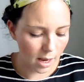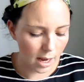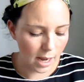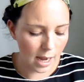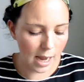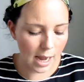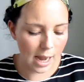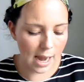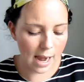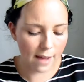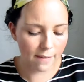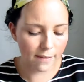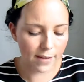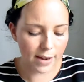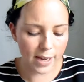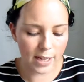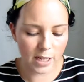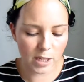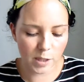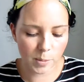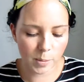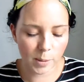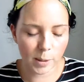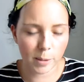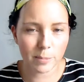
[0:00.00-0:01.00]
Loving
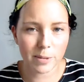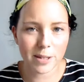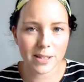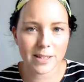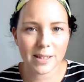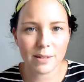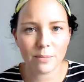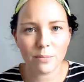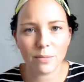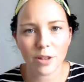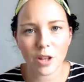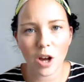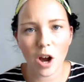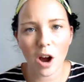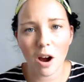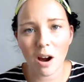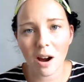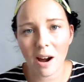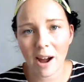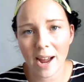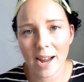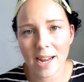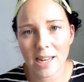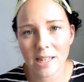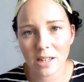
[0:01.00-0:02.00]
experimenting with
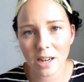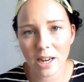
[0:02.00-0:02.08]
eyes.